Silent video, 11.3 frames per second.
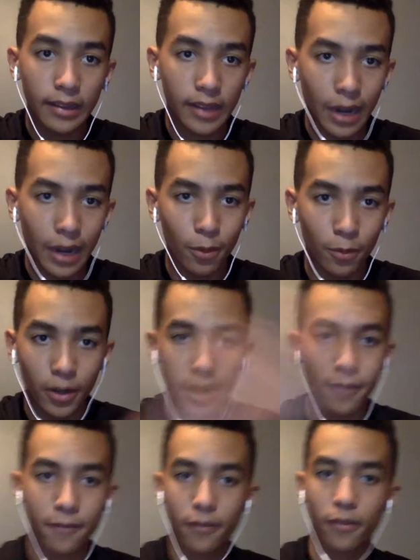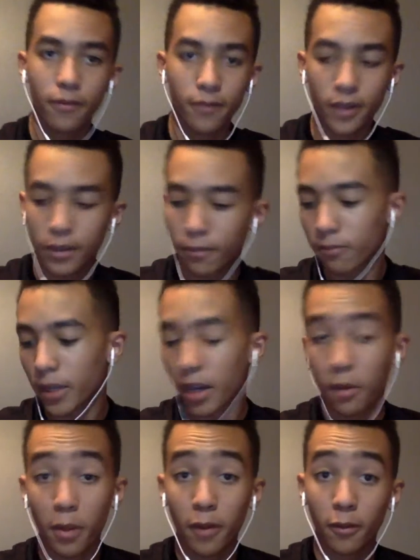that I would want it from
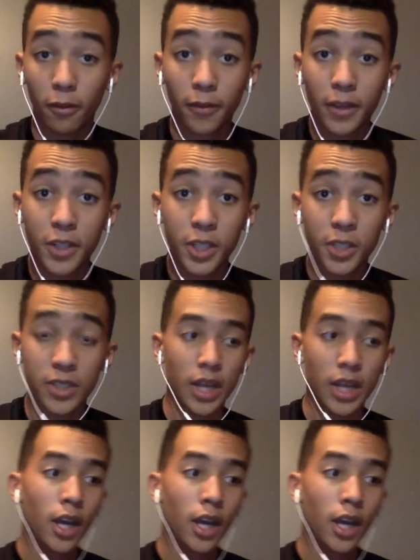Lego Marvel Avengers.